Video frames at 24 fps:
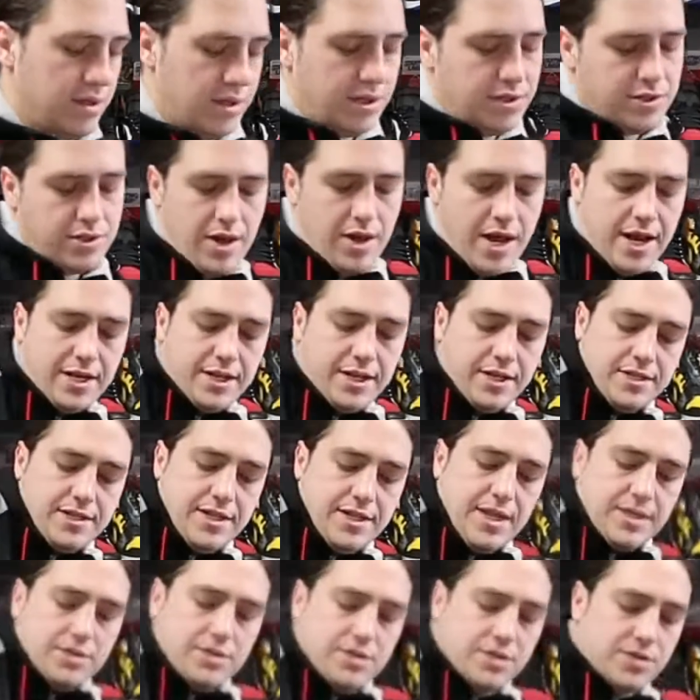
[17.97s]
These are heading to
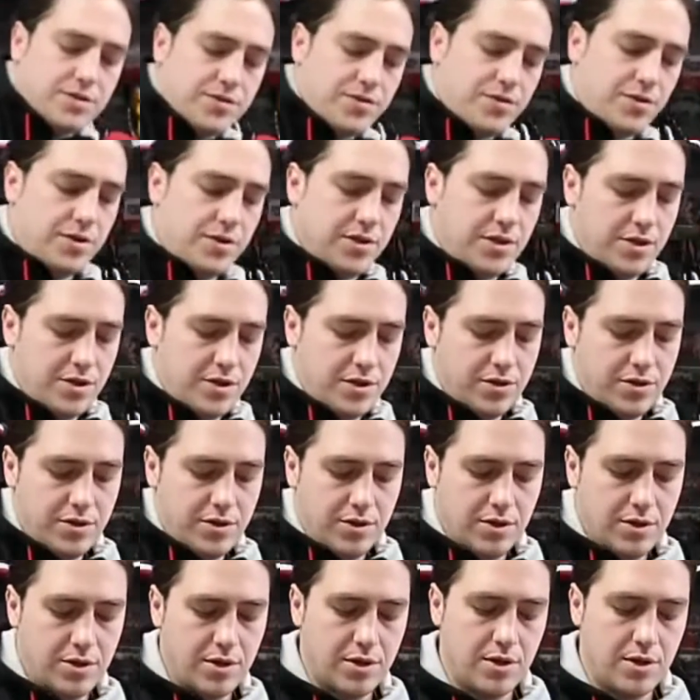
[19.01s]
Texas for a little